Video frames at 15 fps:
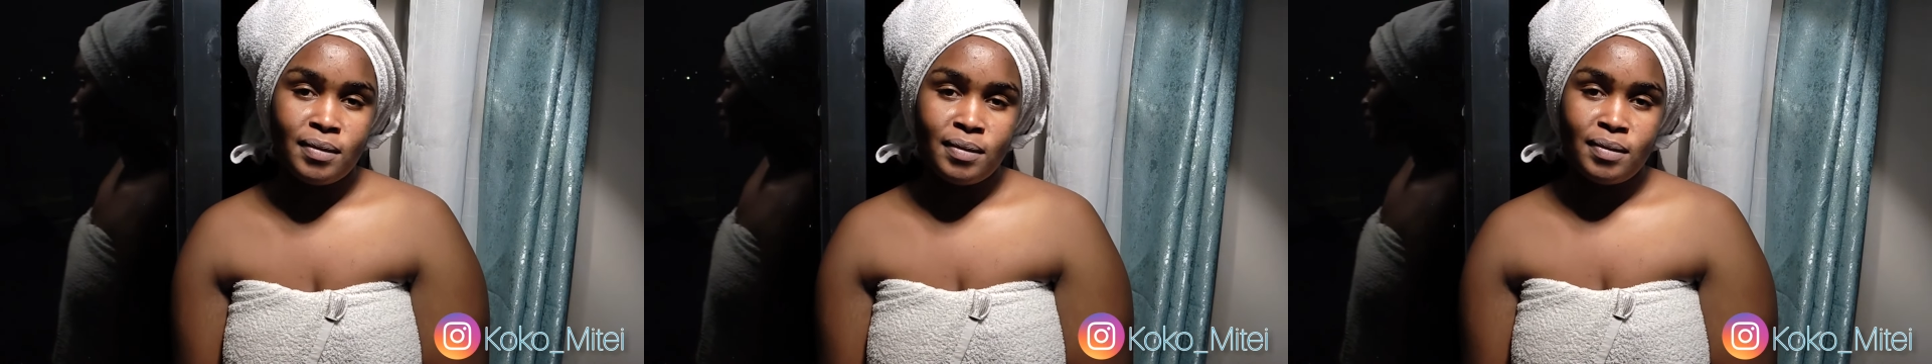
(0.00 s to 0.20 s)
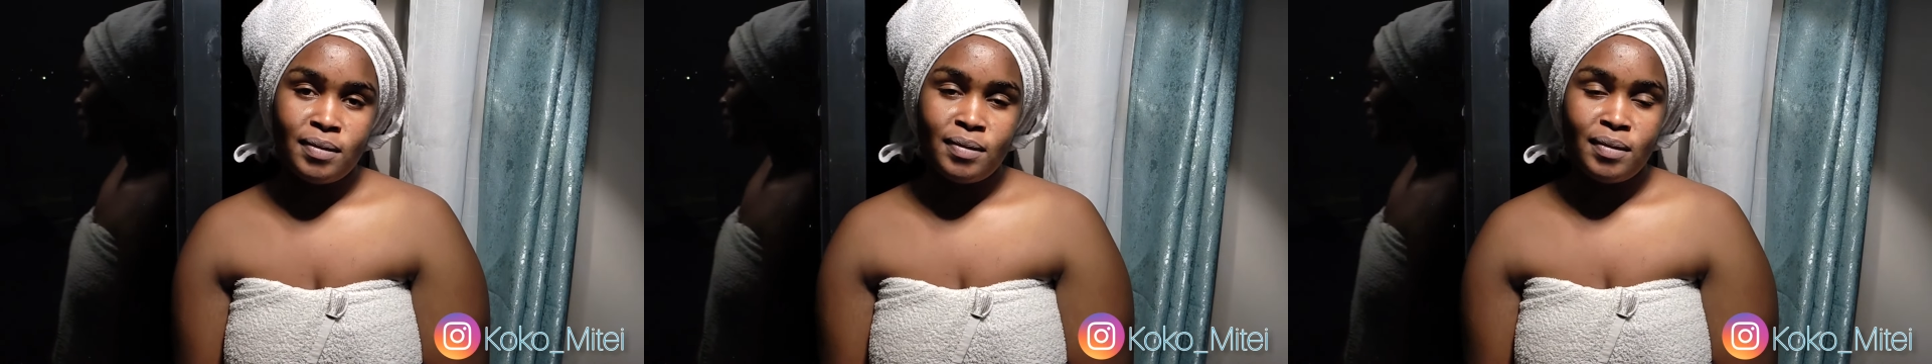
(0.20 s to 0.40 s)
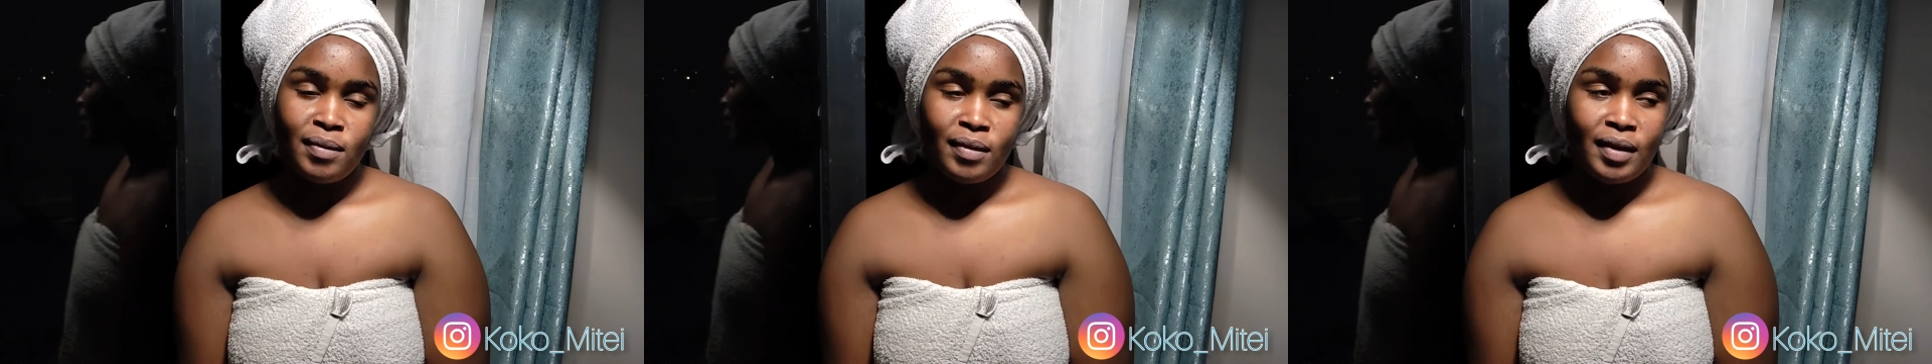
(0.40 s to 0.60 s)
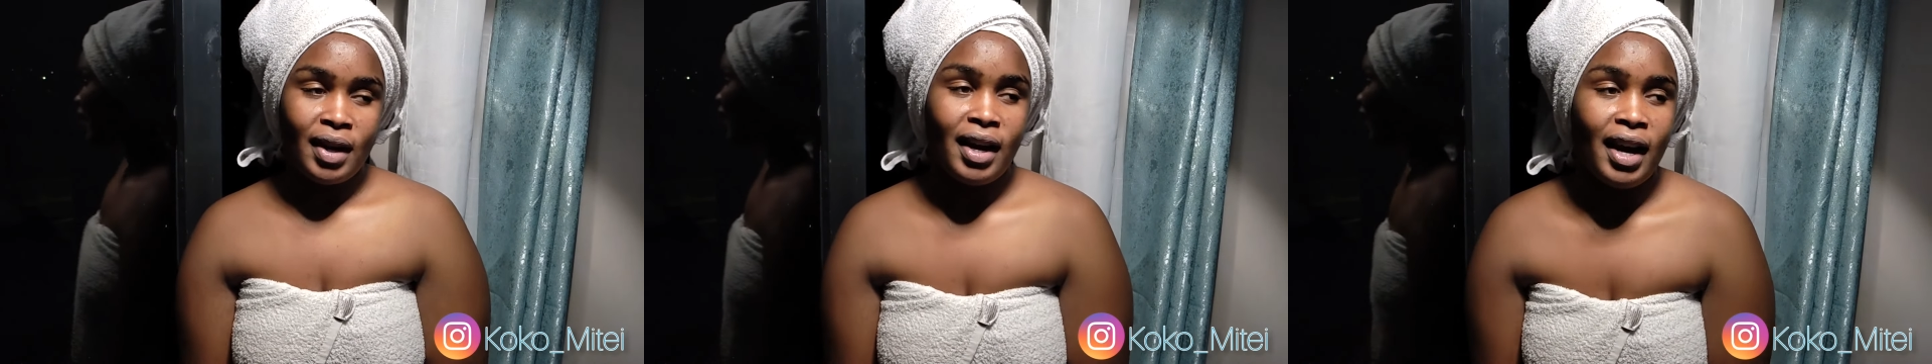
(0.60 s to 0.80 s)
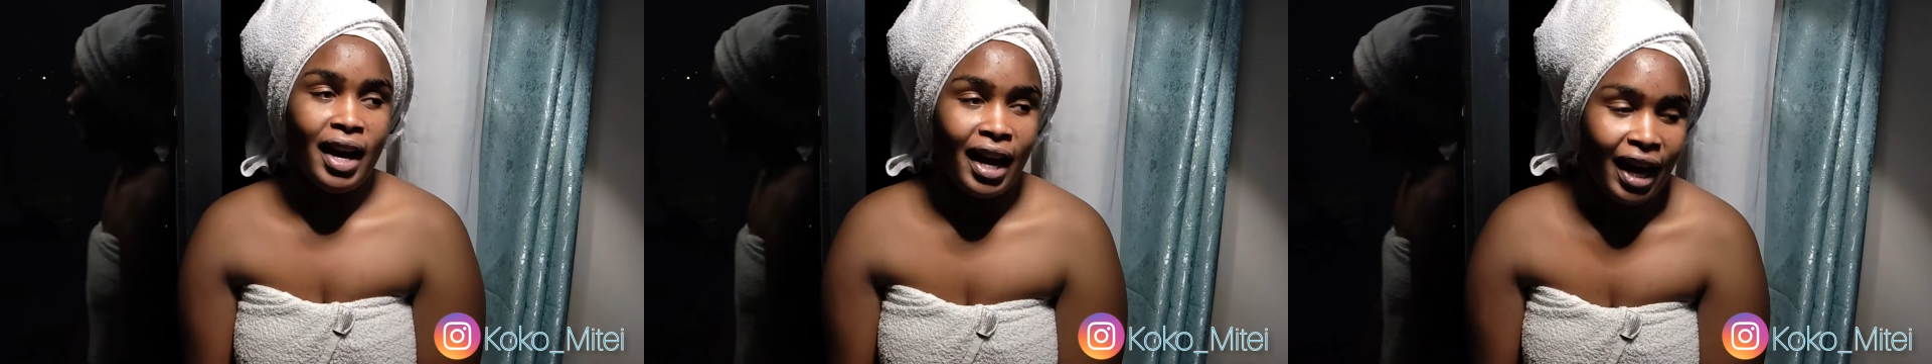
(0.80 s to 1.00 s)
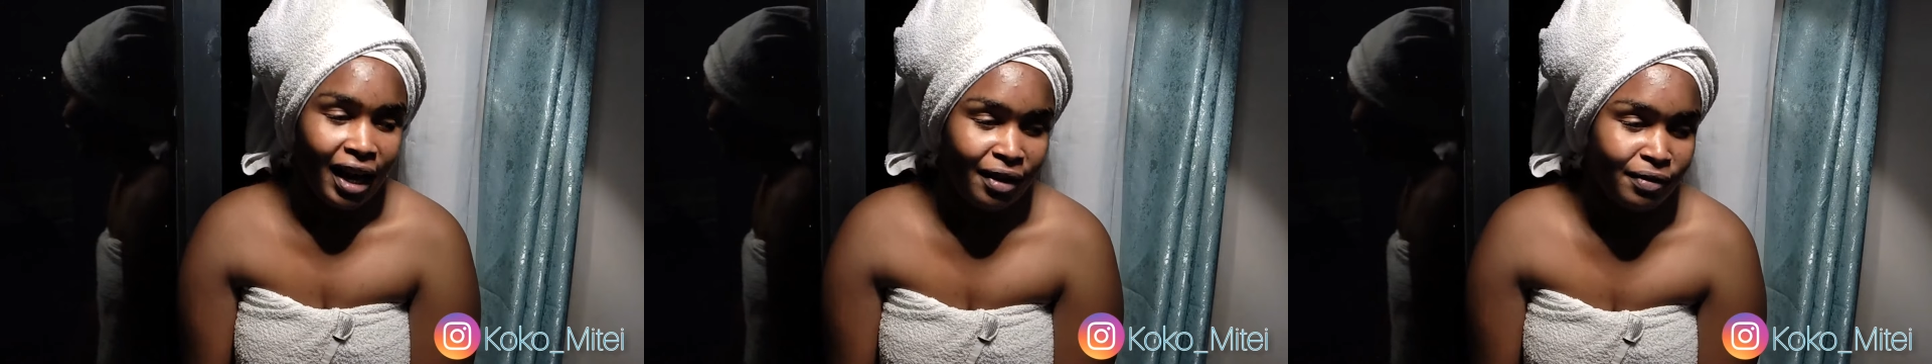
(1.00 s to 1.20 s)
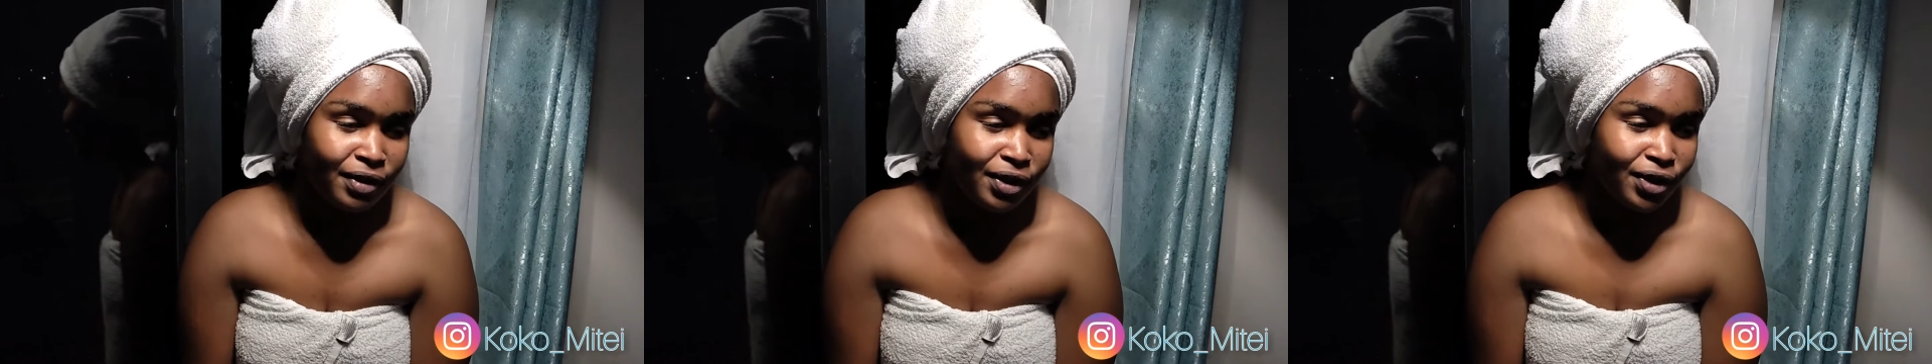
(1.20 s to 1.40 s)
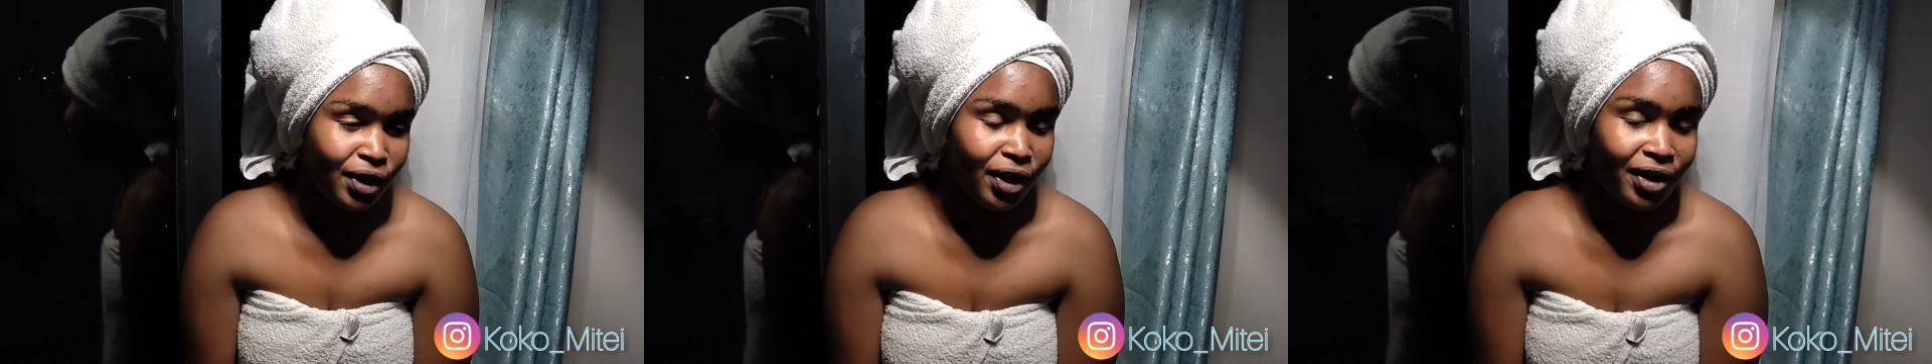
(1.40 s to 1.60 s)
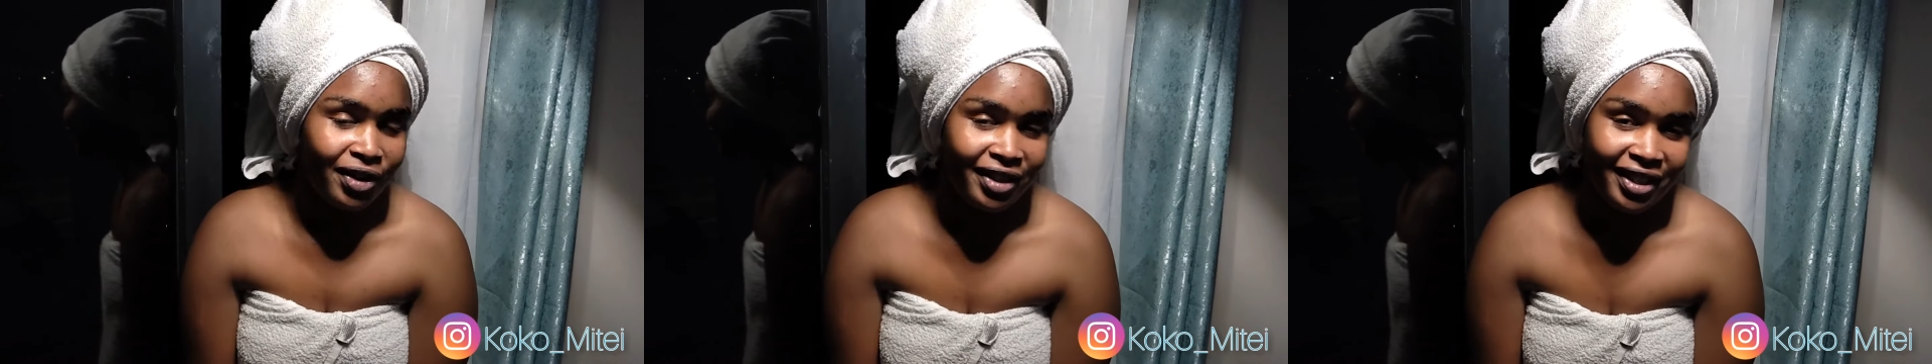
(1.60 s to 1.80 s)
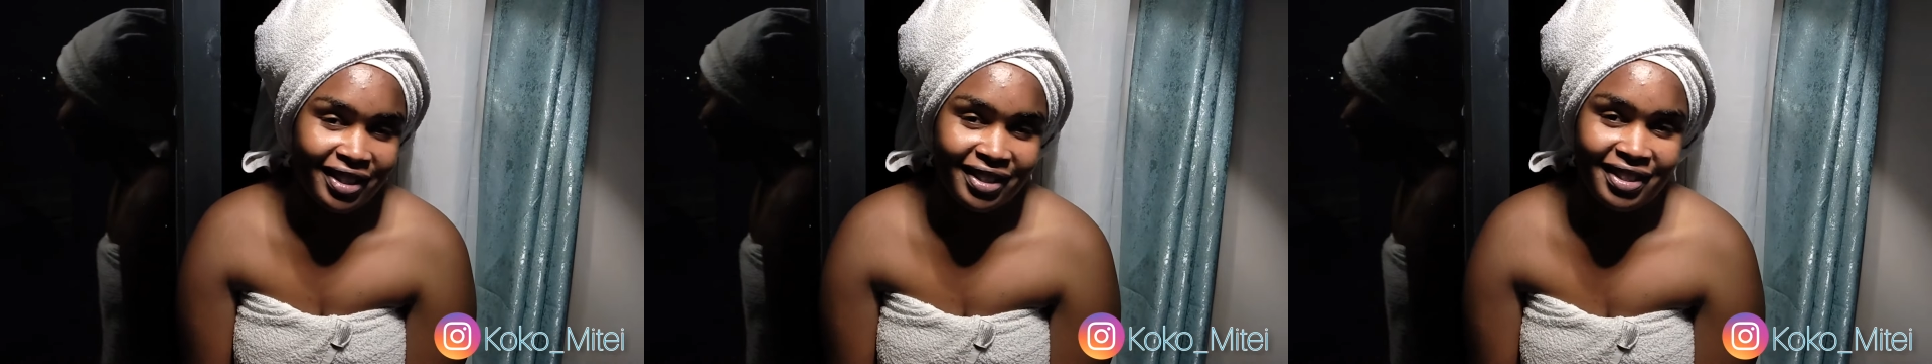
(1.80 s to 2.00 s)
has a really good story
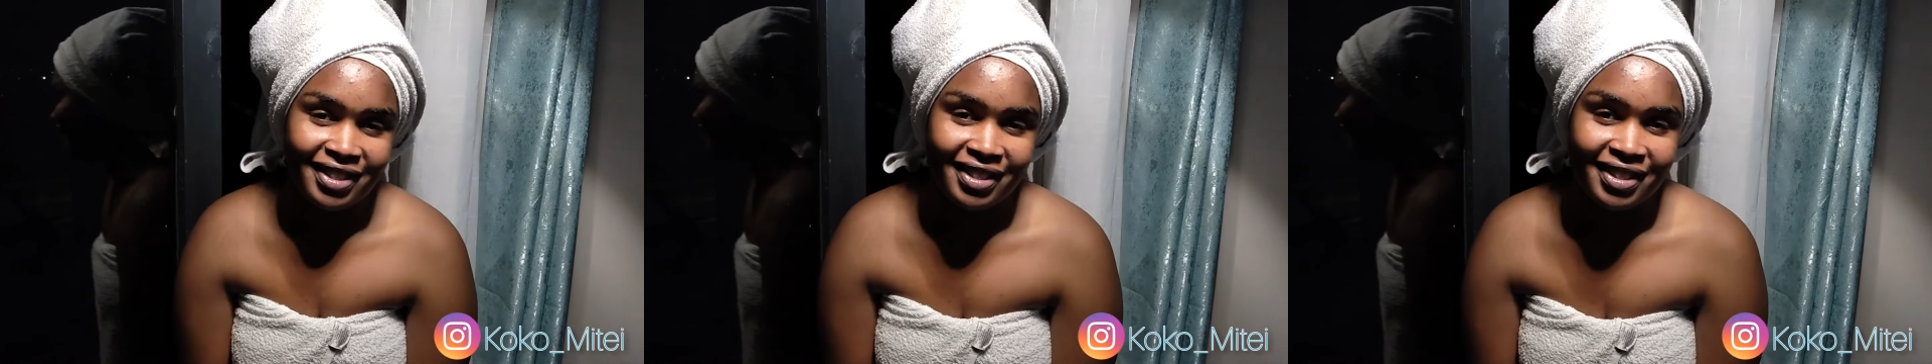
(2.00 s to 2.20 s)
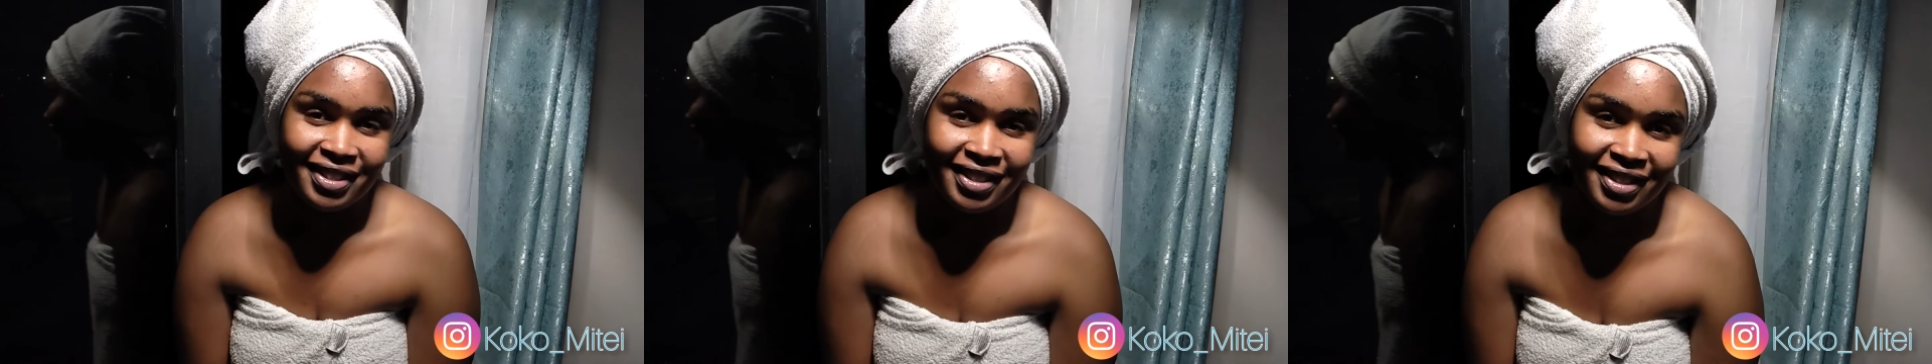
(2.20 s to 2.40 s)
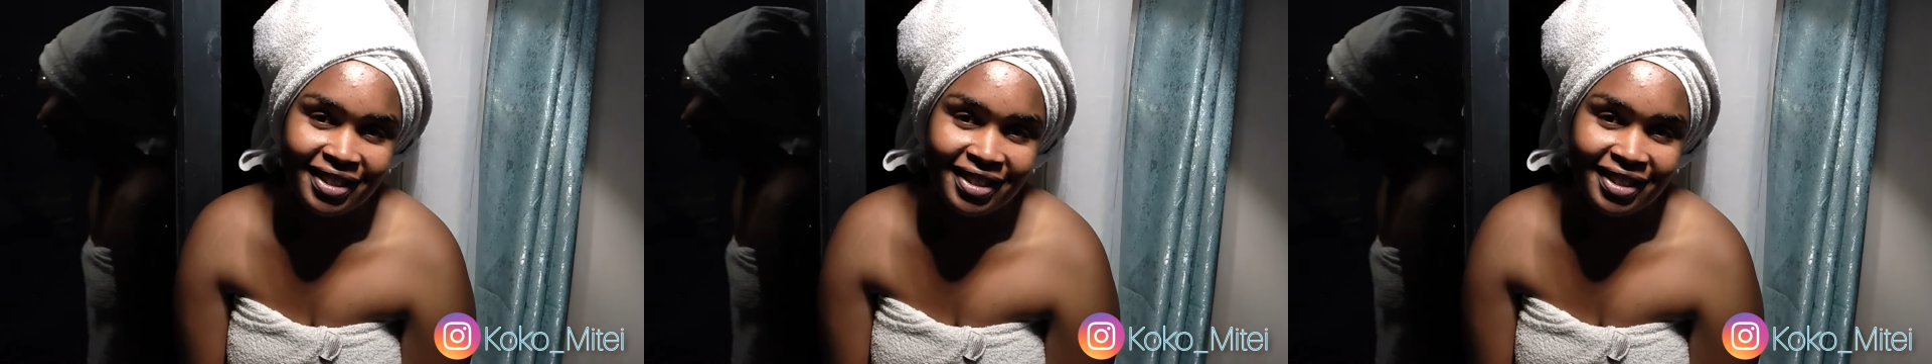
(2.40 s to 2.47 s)
stories.